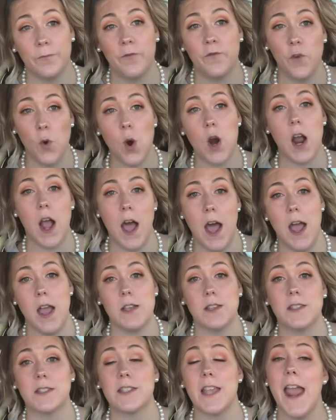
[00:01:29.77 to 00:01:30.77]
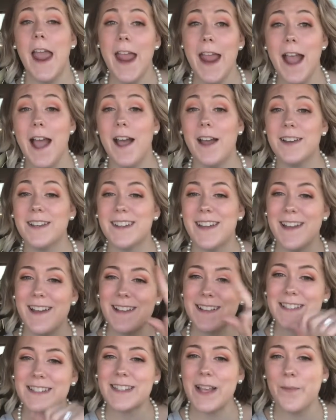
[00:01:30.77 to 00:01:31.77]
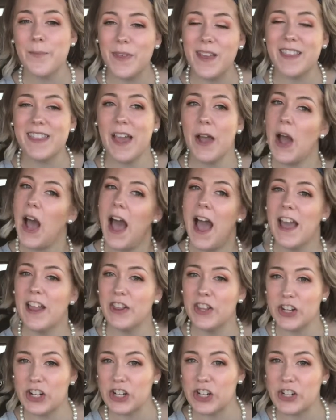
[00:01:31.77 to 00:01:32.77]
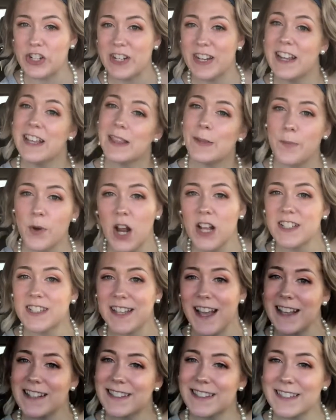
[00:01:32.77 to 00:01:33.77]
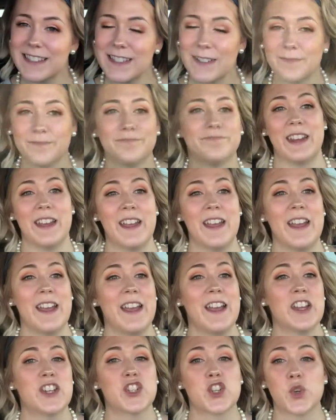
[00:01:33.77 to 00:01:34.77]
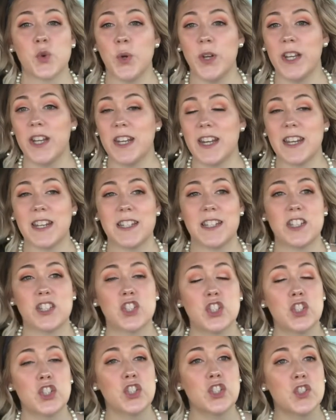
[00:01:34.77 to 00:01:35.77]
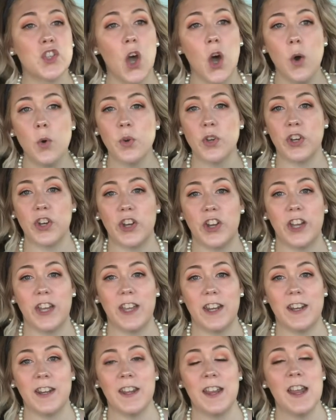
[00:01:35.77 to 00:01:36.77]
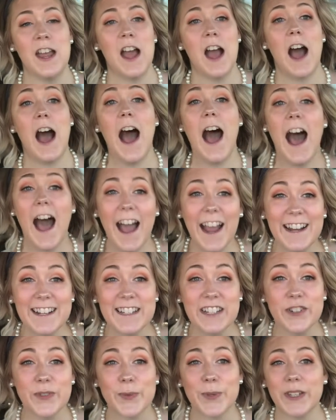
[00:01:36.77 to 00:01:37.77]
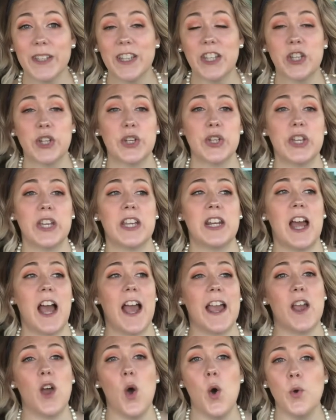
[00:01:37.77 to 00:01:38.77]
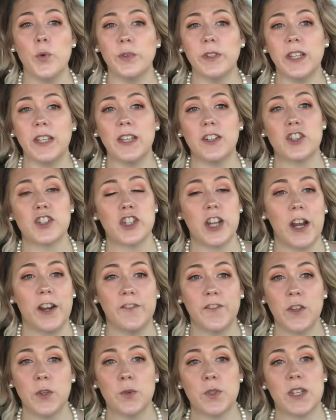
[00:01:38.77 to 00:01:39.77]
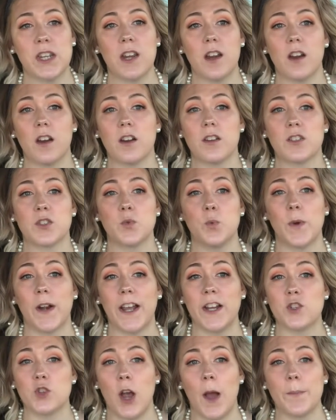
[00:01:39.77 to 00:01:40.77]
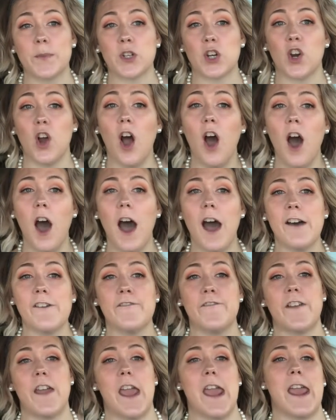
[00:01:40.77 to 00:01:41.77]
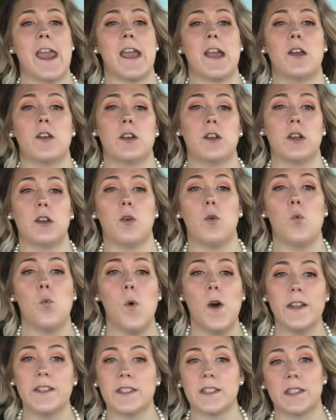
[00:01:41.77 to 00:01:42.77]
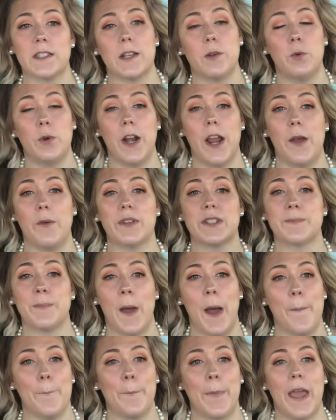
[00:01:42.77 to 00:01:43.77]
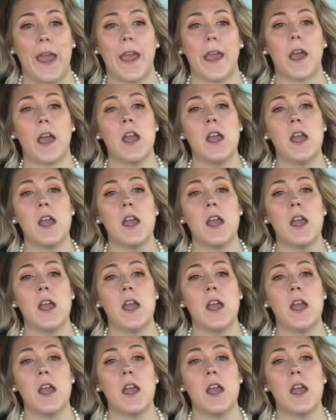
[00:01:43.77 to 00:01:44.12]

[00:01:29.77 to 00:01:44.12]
for us and something that I learned in the process. Trinity did so good. I did really good. I only shed a few tears when I dropped her off and once when I was pumping.